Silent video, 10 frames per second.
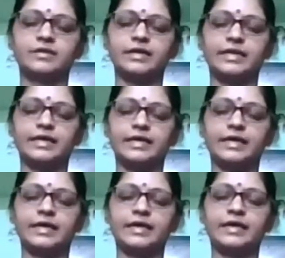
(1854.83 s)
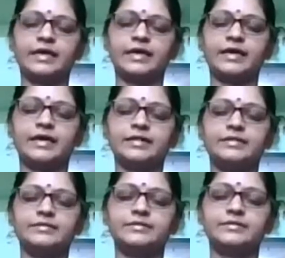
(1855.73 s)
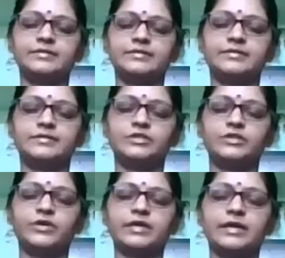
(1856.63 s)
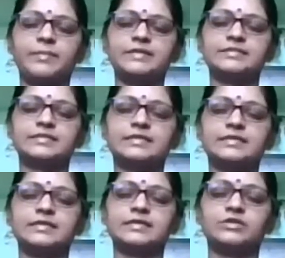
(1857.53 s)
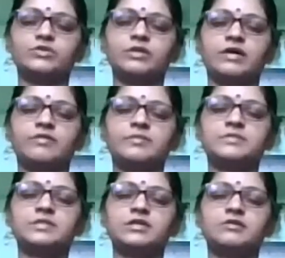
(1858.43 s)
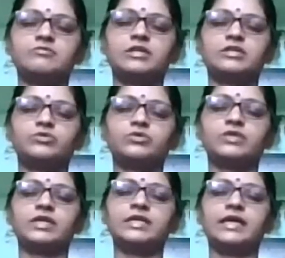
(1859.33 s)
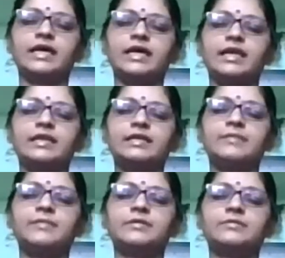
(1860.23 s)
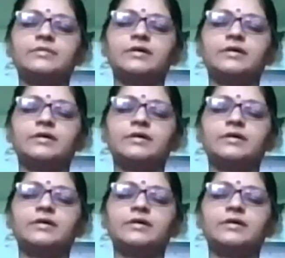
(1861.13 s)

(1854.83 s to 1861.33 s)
Inhale to your capacity. You would have observed that you could inhale a little bit,